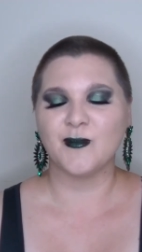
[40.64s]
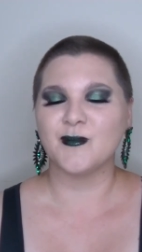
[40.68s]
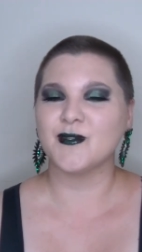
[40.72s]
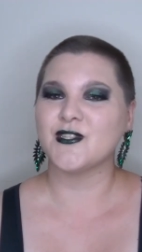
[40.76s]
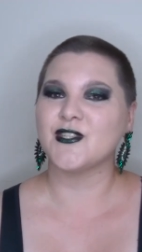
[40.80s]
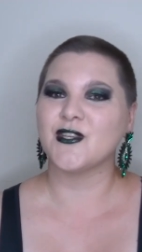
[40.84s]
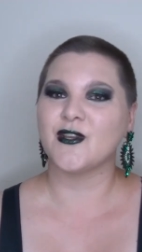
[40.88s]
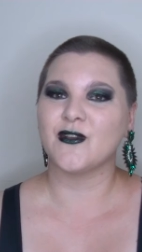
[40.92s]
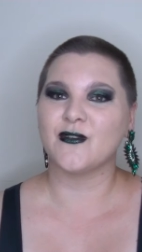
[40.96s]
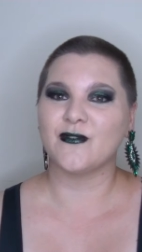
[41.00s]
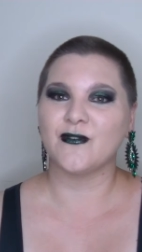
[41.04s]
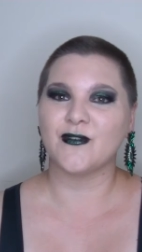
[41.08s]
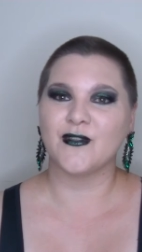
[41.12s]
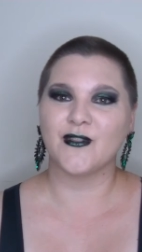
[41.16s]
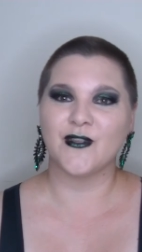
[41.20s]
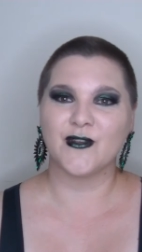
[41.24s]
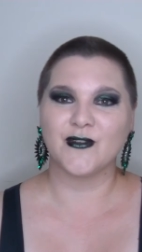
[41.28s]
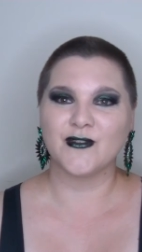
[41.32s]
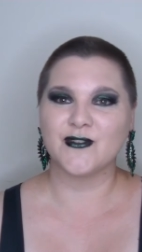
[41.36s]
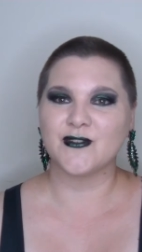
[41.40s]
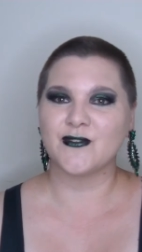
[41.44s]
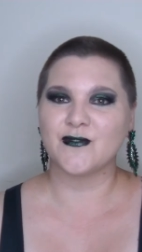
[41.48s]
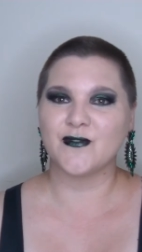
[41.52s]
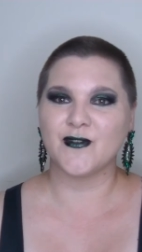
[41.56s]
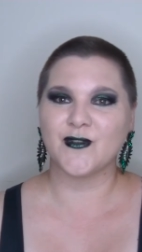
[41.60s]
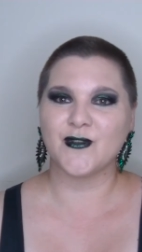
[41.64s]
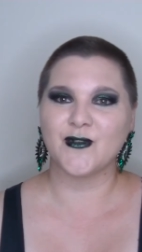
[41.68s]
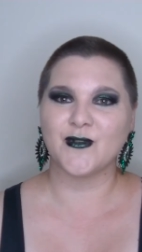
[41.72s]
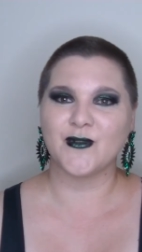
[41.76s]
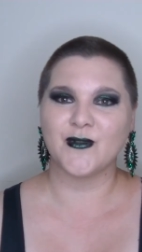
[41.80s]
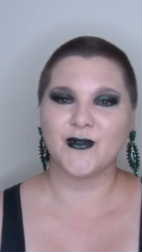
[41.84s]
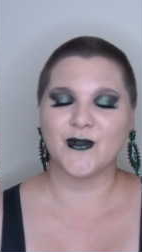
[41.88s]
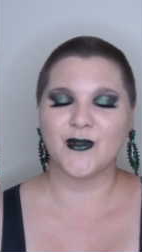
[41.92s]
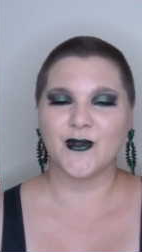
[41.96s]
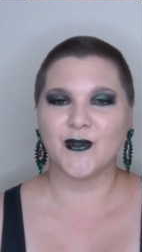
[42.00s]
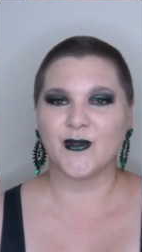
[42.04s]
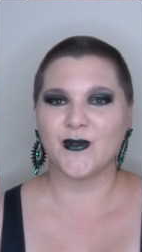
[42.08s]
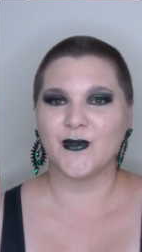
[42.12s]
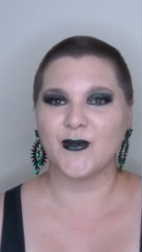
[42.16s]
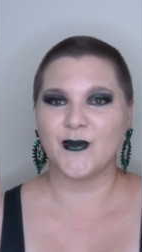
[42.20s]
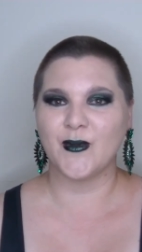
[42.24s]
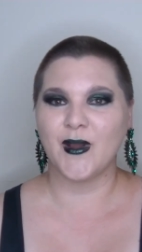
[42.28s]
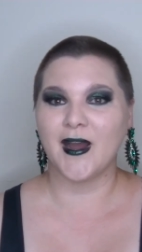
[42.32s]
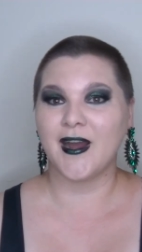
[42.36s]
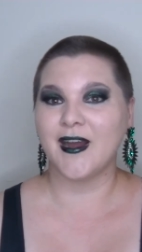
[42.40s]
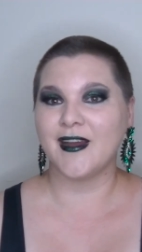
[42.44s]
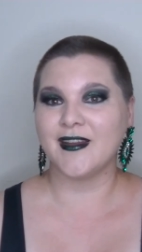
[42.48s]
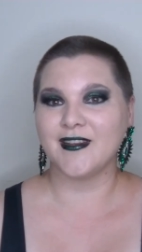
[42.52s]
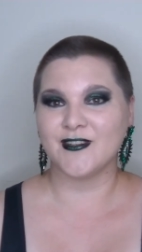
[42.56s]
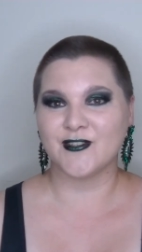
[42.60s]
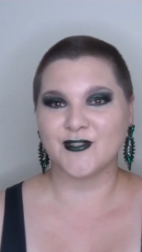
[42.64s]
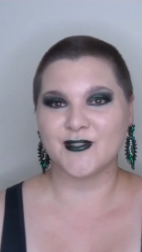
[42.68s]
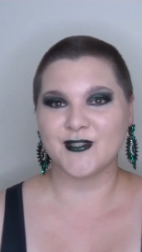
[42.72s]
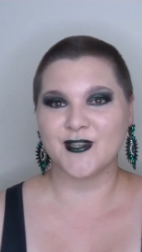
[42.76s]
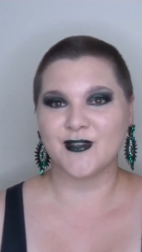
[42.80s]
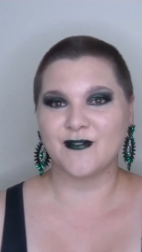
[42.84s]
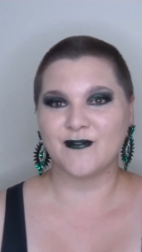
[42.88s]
So for those of you who are interested